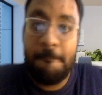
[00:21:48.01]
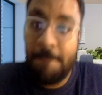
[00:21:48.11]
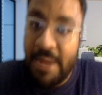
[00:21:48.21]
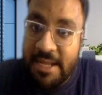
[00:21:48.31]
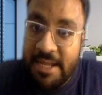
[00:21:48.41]

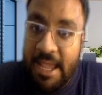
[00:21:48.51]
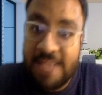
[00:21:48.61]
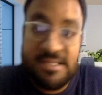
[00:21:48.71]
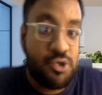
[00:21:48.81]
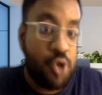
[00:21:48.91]
But
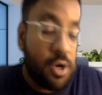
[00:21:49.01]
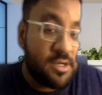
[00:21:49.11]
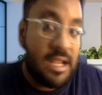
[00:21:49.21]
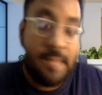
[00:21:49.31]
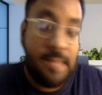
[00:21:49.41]
as a
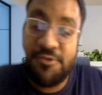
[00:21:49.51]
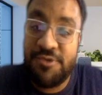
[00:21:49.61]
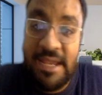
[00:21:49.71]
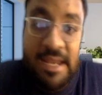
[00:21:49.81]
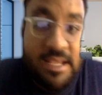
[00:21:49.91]
doctor, I'm
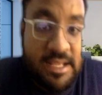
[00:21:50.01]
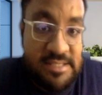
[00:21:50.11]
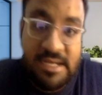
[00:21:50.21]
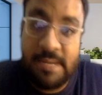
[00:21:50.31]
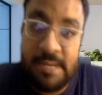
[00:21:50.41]
really
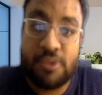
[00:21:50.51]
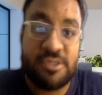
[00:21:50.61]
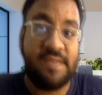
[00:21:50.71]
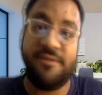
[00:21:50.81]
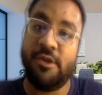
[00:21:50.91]
concerned about
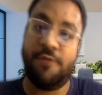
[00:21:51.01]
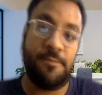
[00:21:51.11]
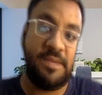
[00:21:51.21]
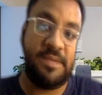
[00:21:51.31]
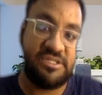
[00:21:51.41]
the safety of
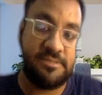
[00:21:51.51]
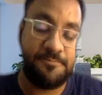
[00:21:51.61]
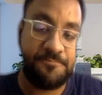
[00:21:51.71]
your patient.